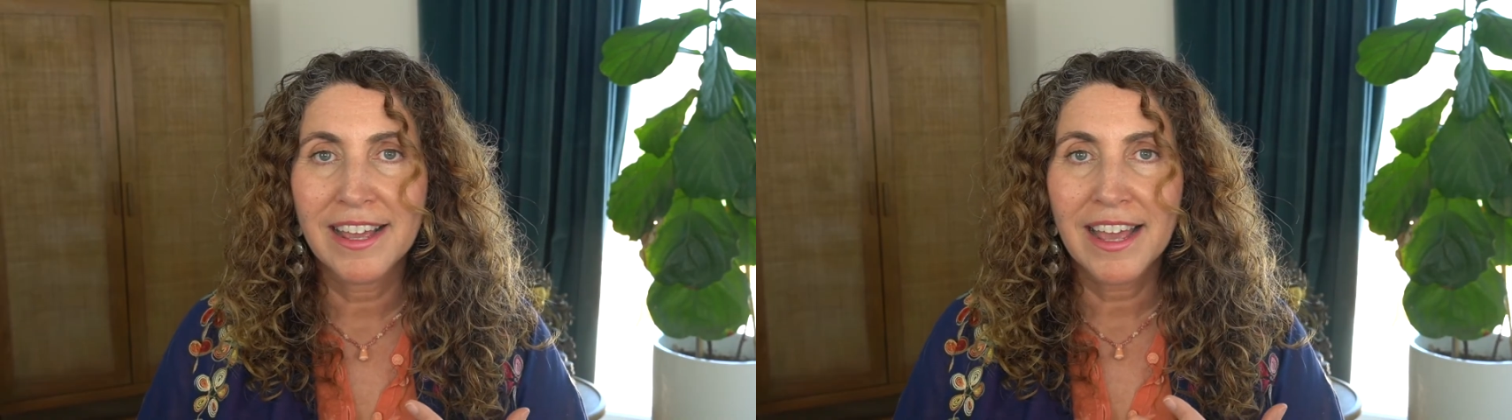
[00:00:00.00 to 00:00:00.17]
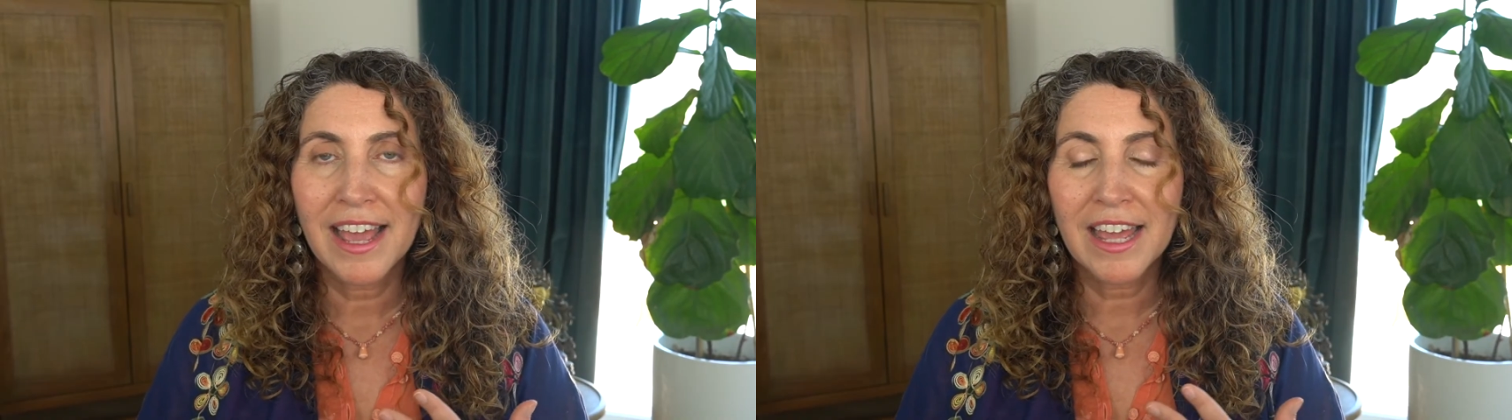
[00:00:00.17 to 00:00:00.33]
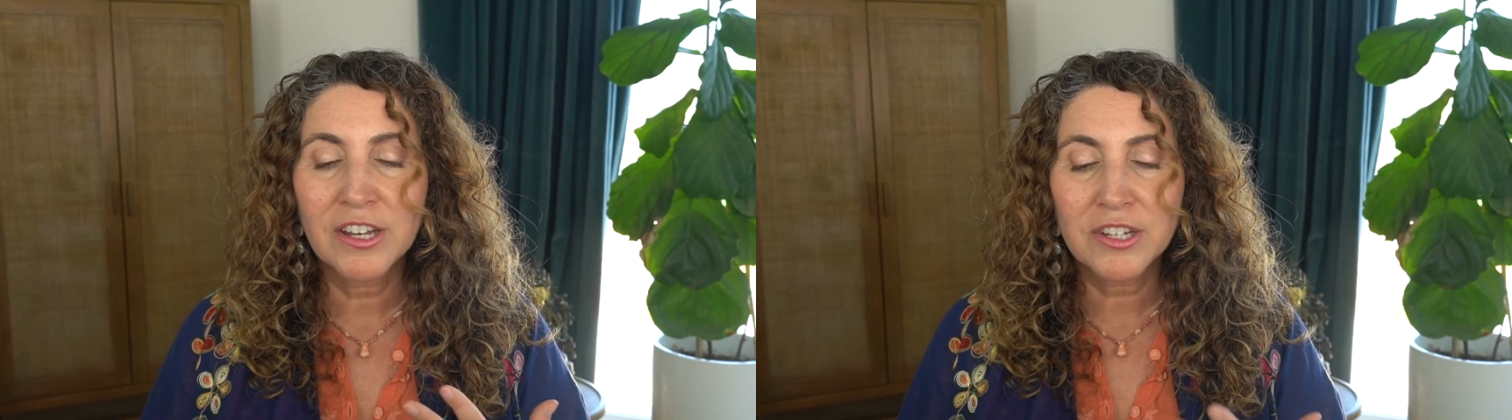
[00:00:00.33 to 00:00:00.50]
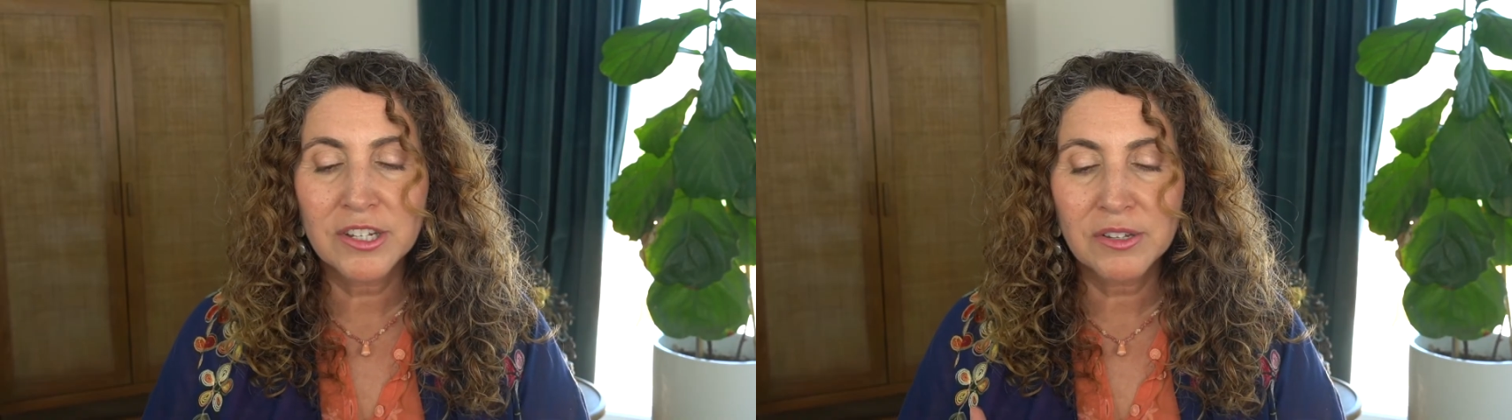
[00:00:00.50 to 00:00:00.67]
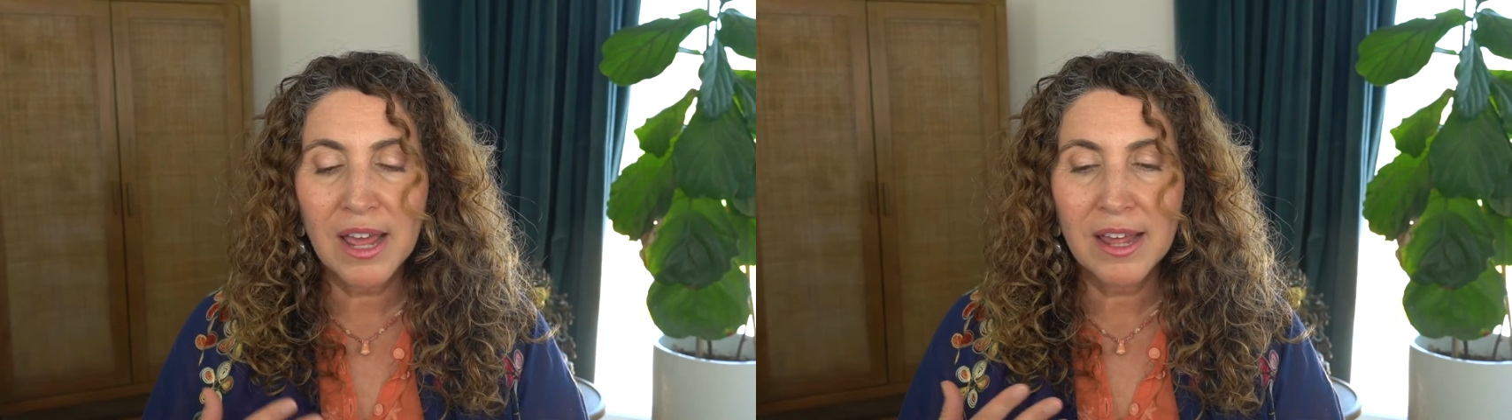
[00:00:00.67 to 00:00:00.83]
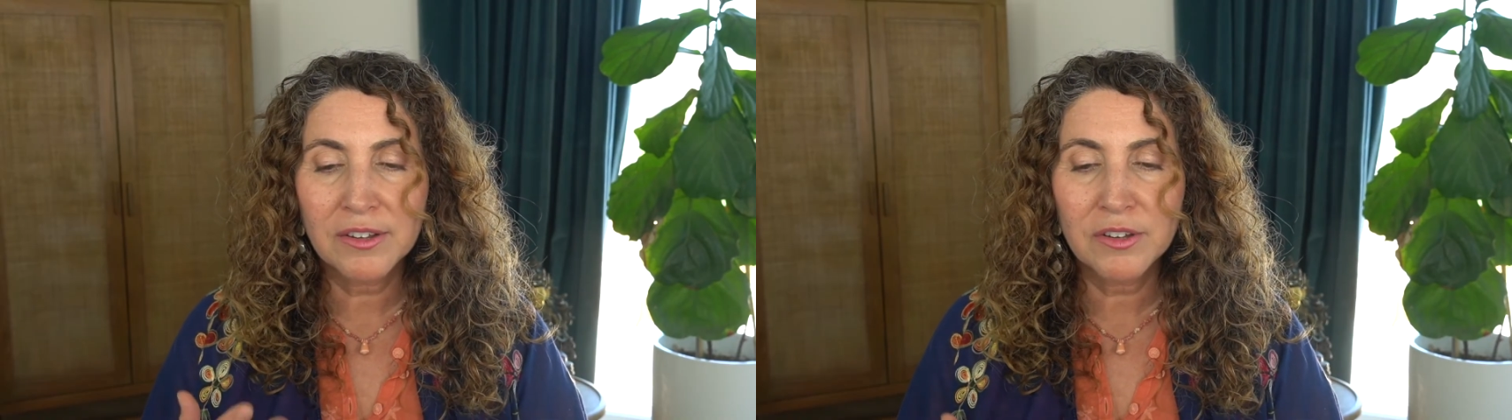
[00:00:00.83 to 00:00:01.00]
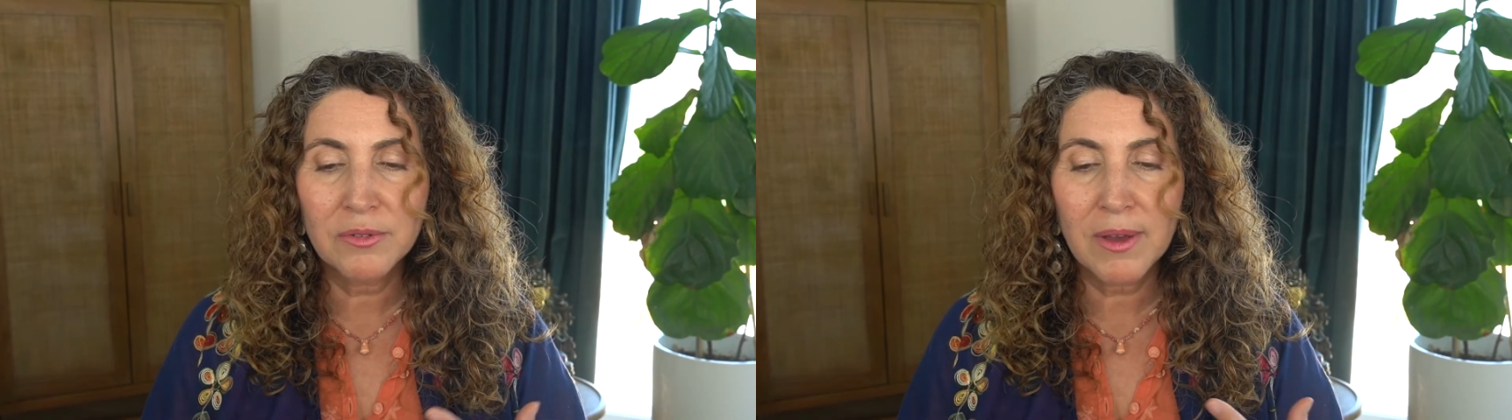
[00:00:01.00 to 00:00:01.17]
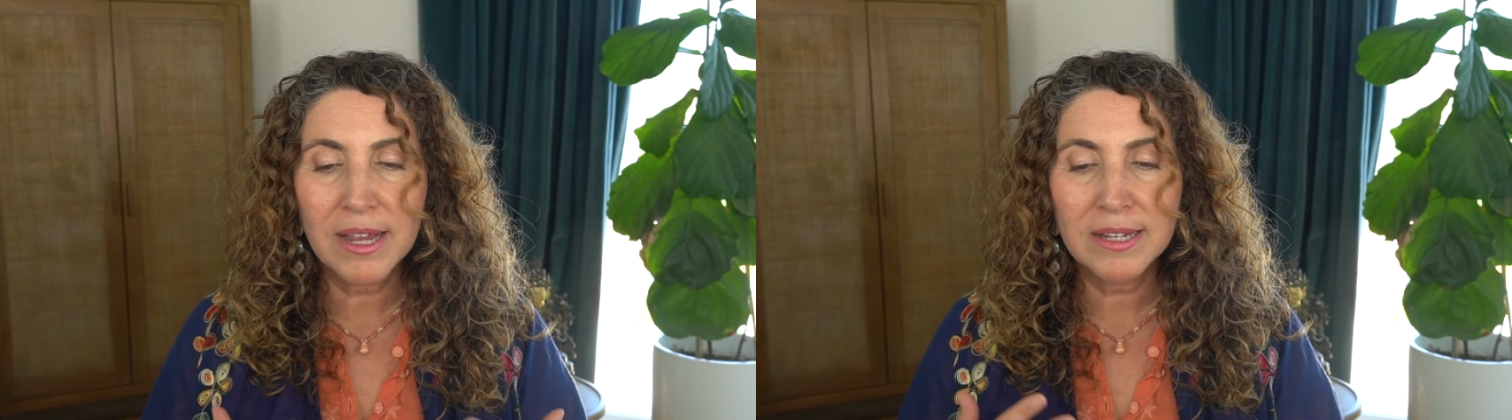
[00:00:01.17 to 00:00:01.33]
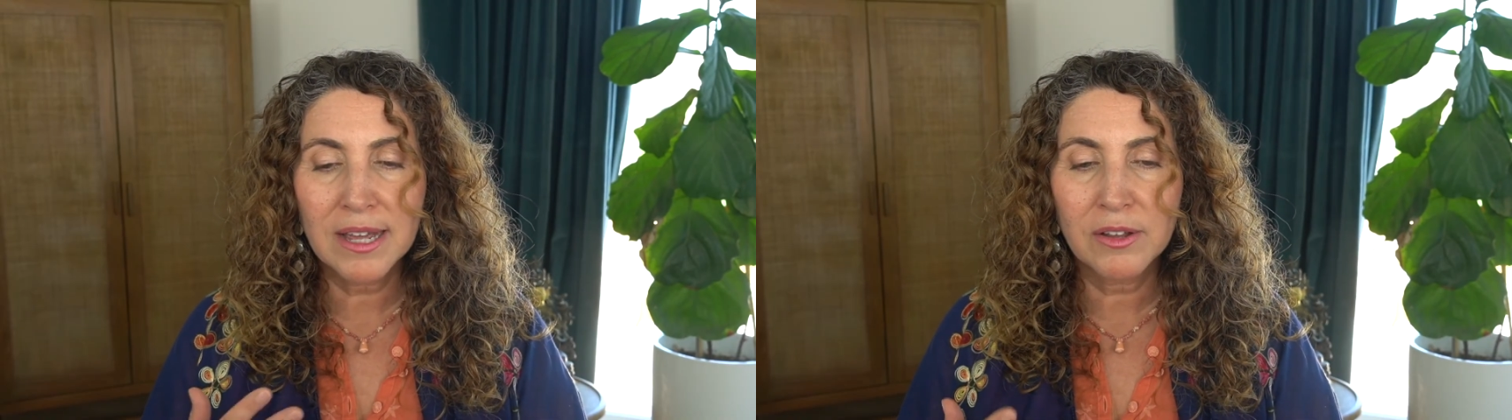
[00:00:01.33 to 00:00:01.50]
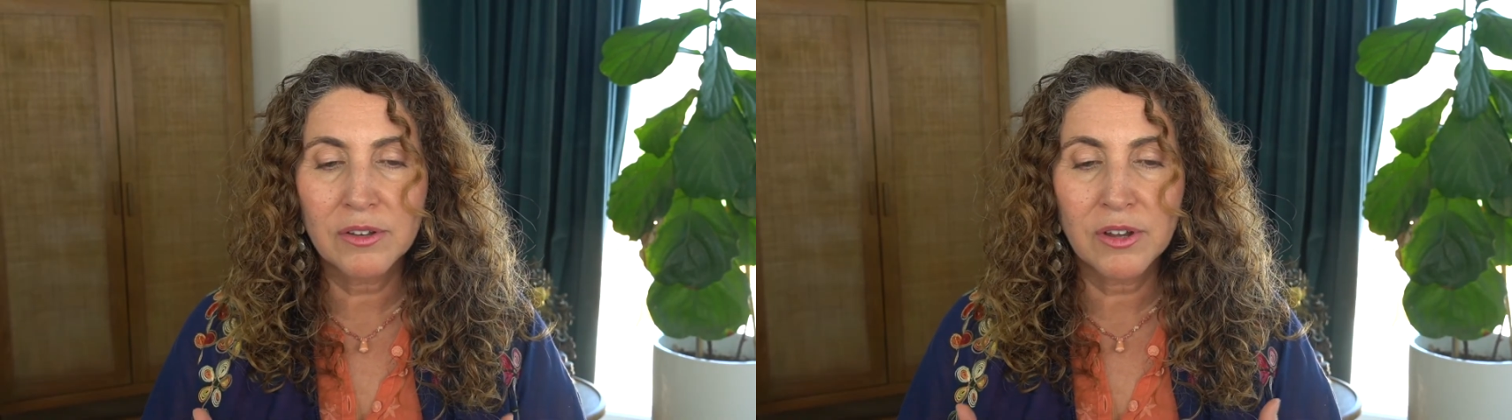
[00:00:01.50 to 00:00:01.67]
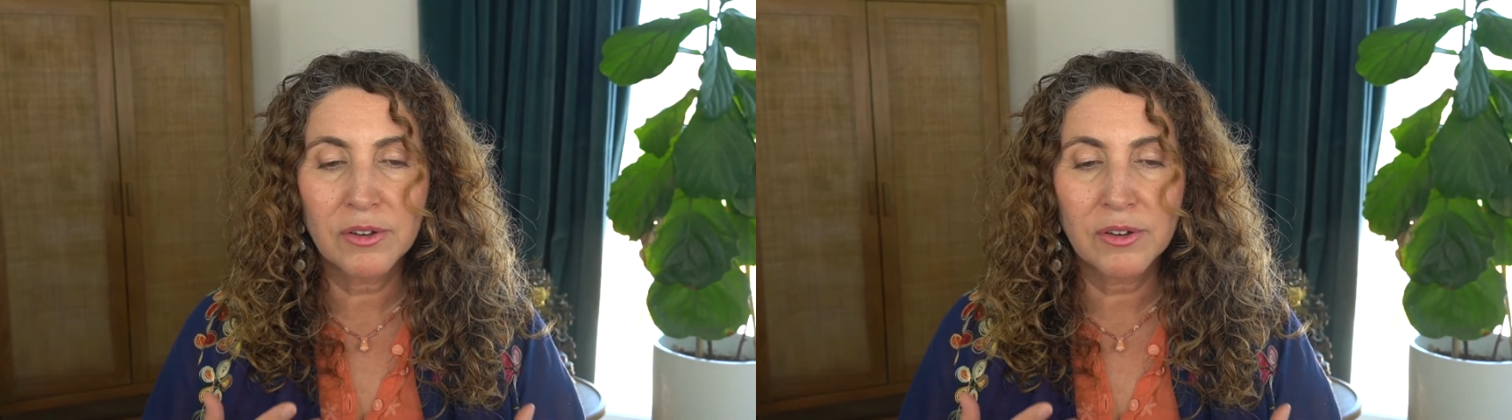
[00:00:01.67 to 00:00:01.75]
And just as you write down,